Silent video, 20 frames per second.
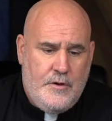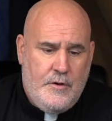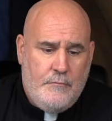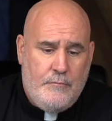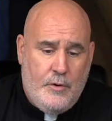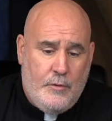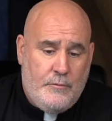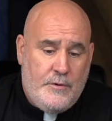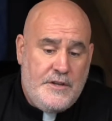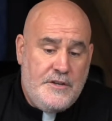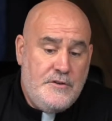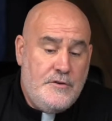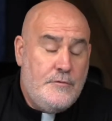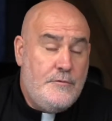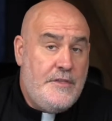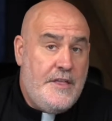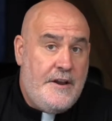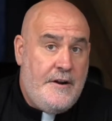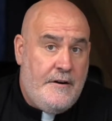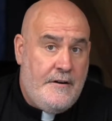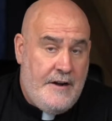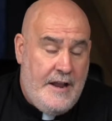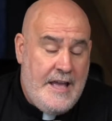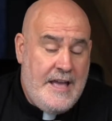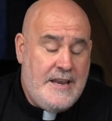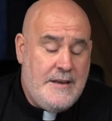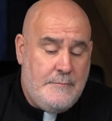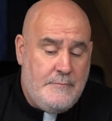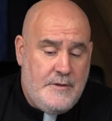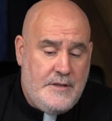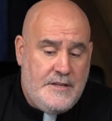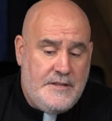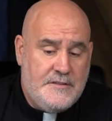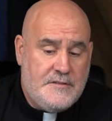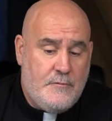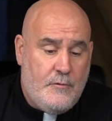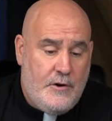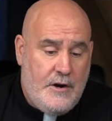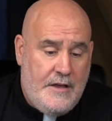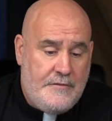But we knew that our
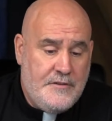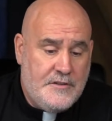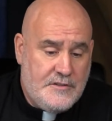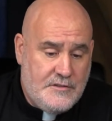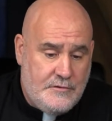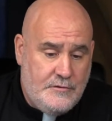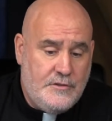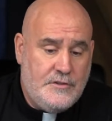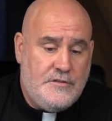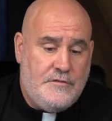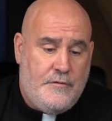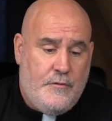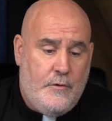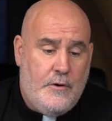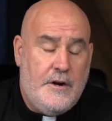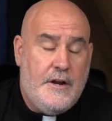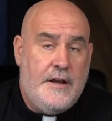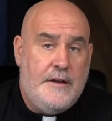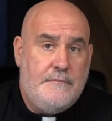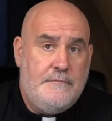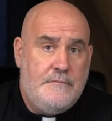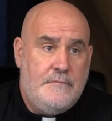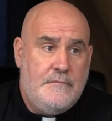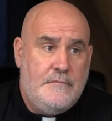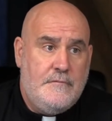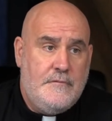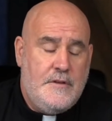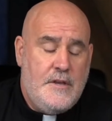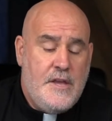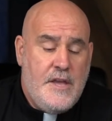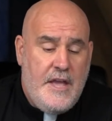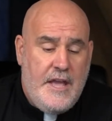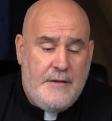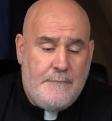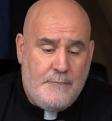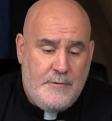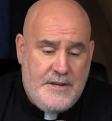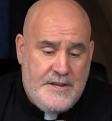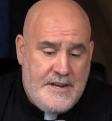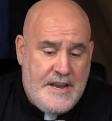enemies were on the search for it,
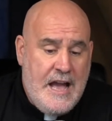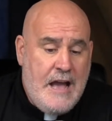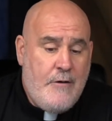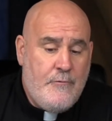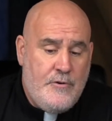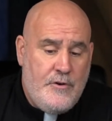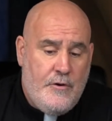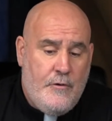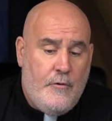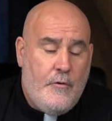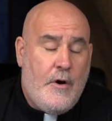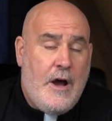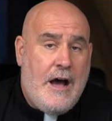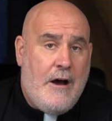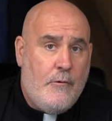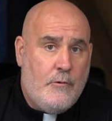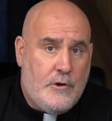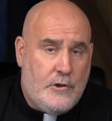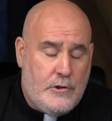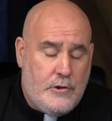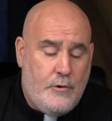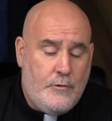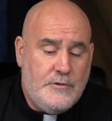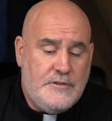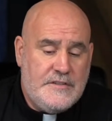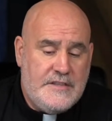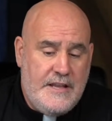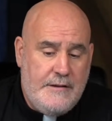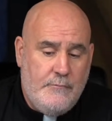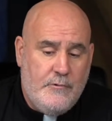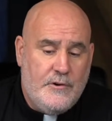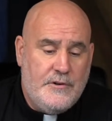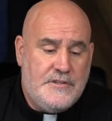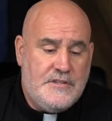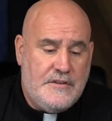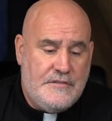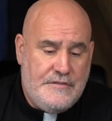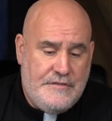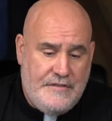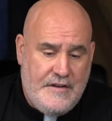and we now know how close they were
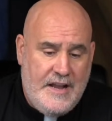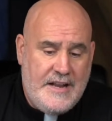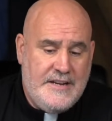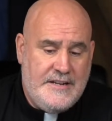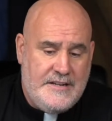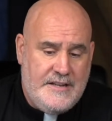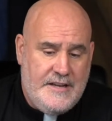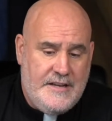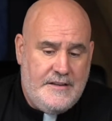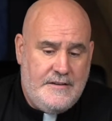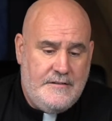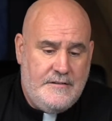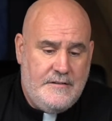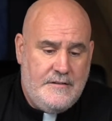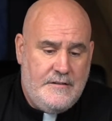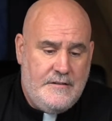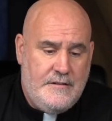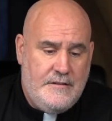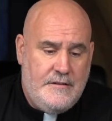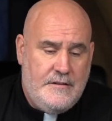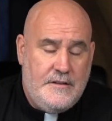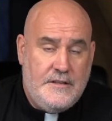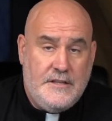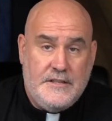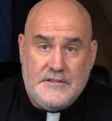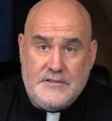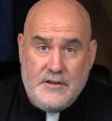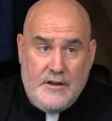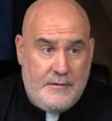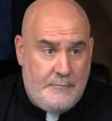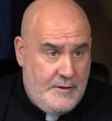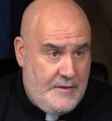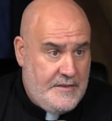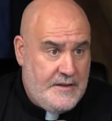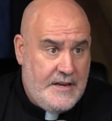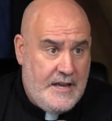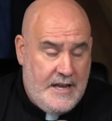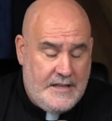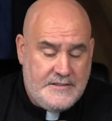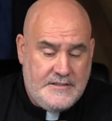to find it." He's talking about the
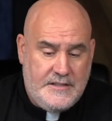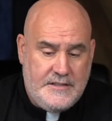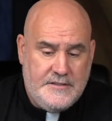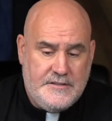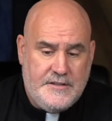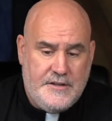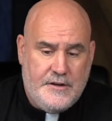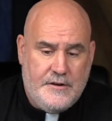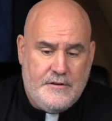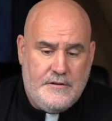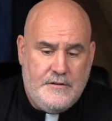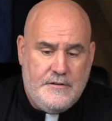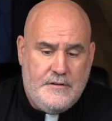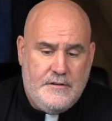Nazis here.